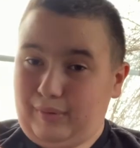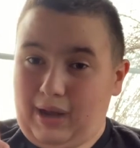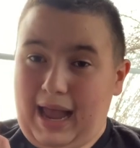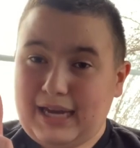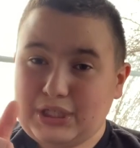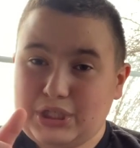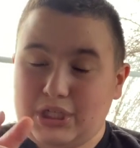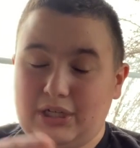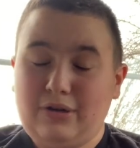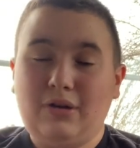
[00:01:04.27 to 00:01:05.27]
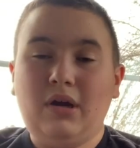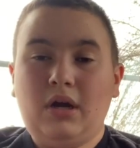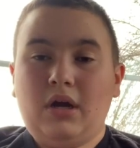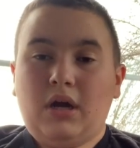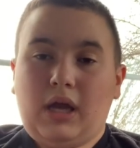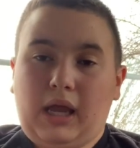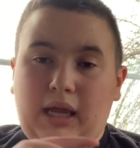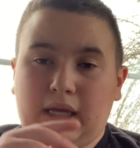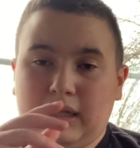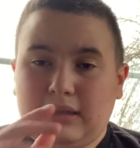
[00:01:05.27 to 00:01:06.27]
last year,
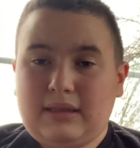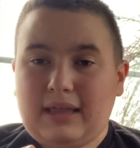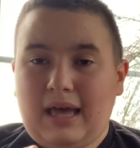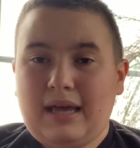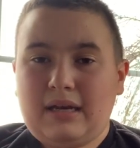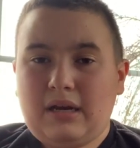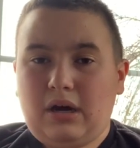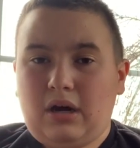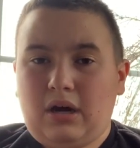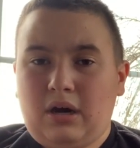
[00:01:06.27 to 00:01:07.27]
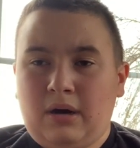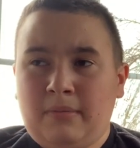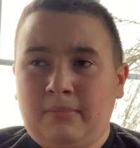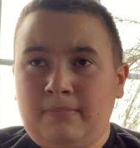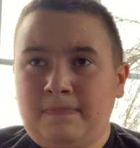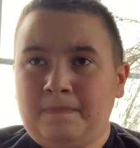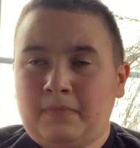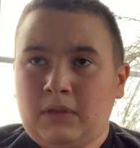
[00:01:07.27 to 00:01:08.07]
and then um,